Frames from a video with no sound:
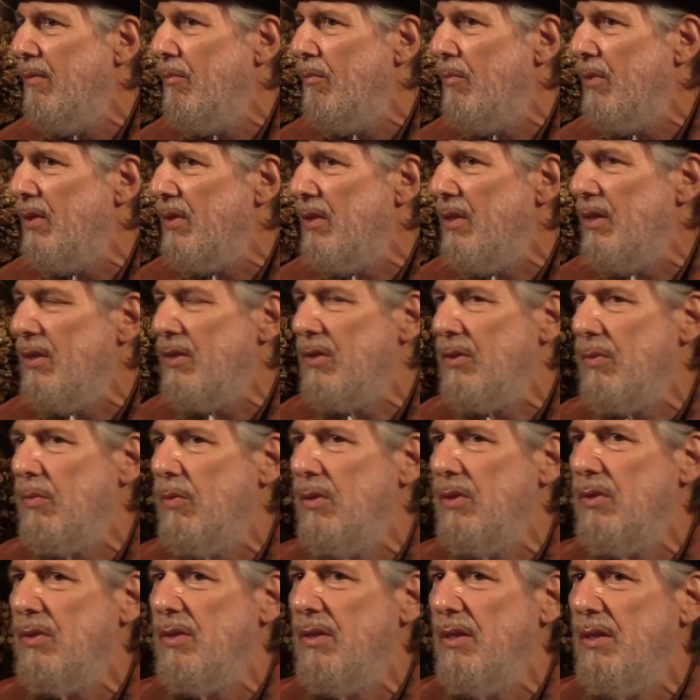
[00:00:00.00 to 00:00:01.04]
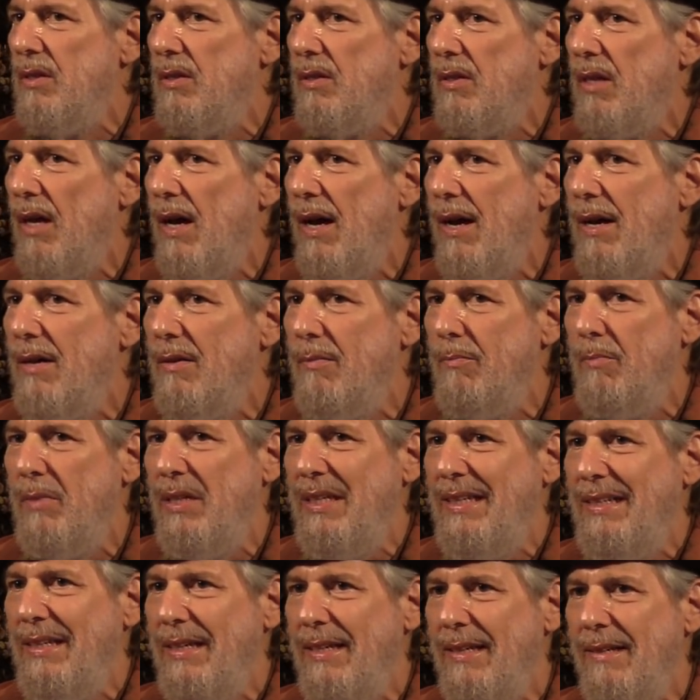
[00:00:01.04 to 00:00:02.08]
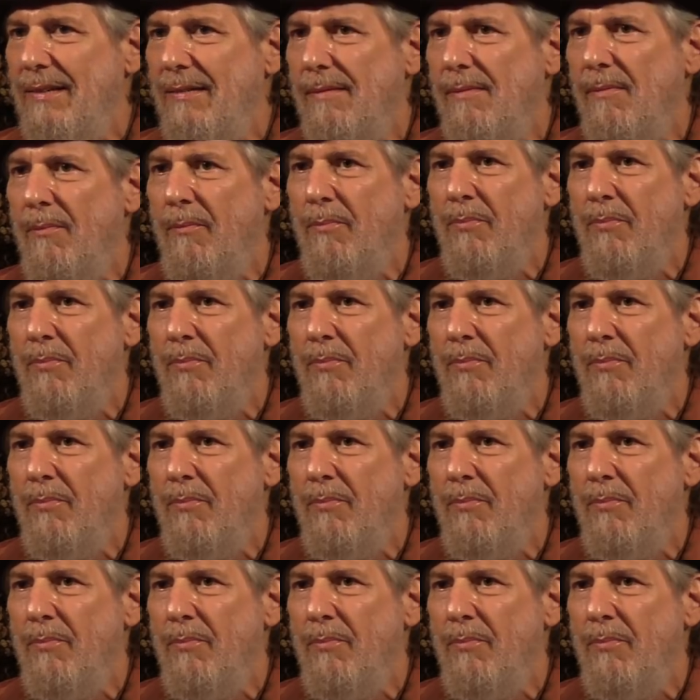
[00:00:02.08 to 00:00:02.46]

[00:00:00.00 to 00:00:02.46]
But this was the entire meaning